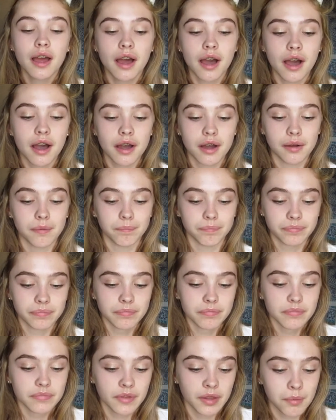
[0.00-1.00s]

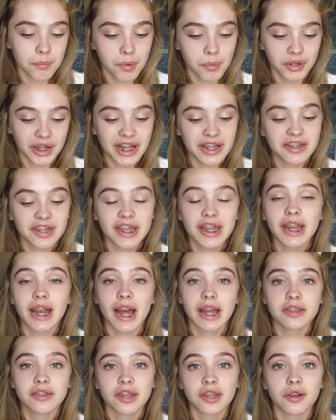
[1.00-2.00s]
But when I did it,
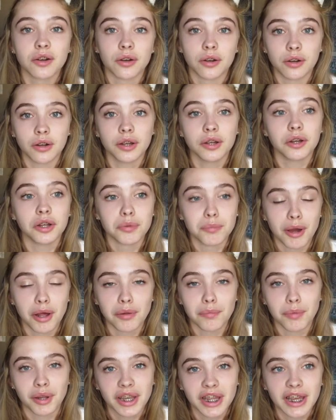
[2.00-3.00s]
I did earn a good
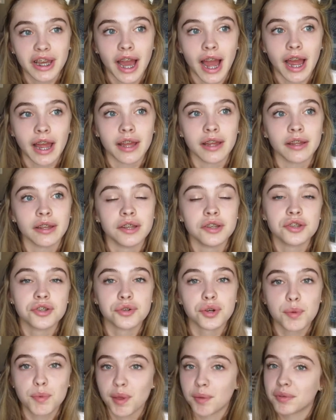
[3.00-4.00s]
amount of money. I
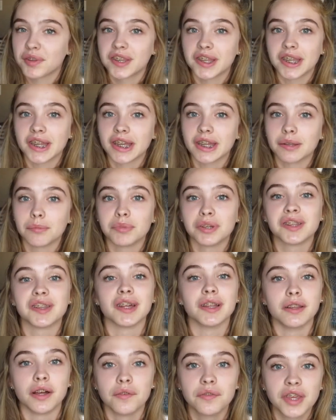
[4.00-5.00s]
enjoy babysitting because
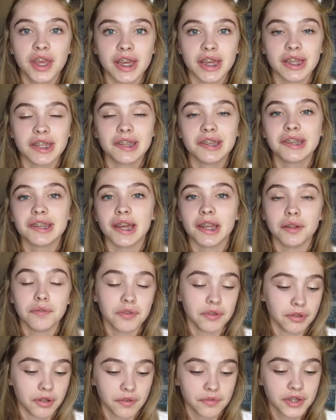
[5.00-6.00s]
I love kids, and if
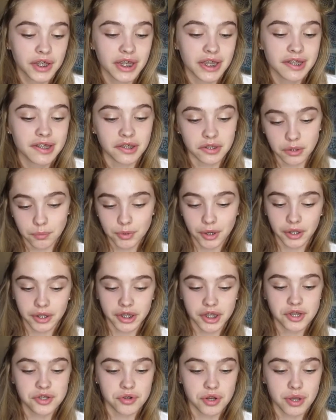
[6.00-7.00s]
you love kids, you'll
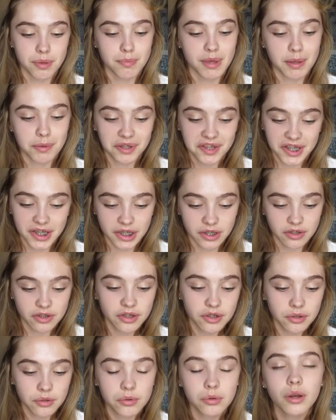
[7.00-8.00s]
probably enjoy babysitting
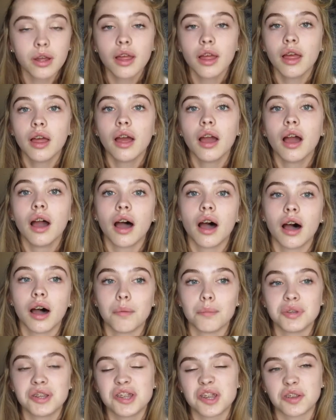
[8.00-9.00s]
too.
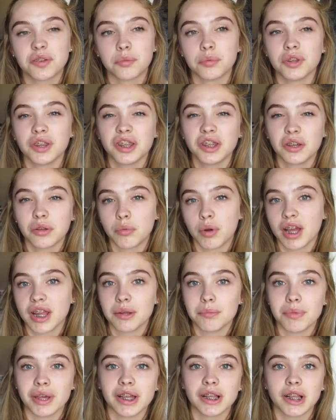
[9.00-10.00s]
It's just a really good way to
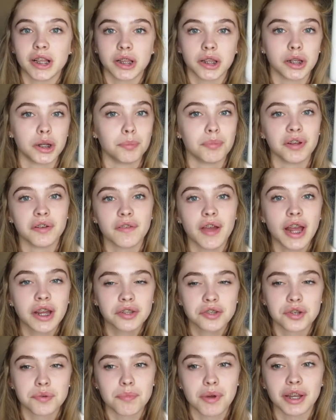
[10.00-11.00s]
make like a little bit of
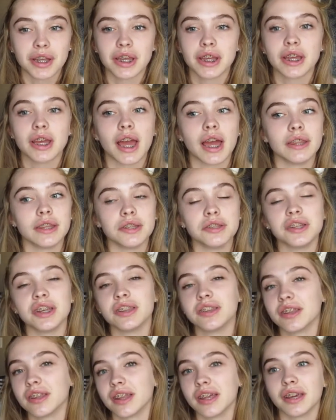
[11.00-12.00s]
extra money, and then you get
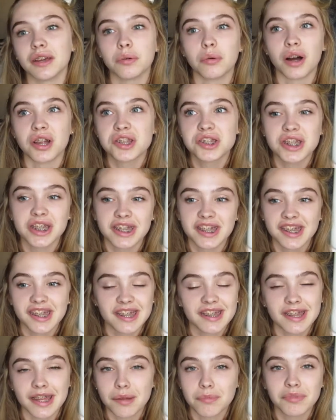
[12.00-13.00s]
to like watch kids at the
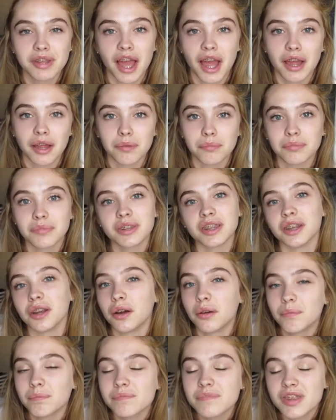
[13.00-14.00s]
same time, you know,
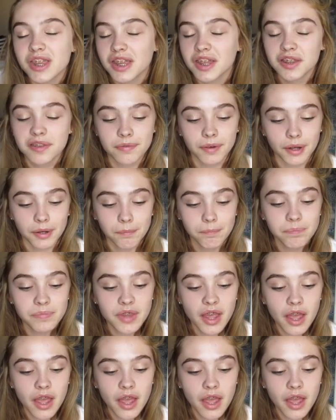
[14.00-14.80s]
it's fun.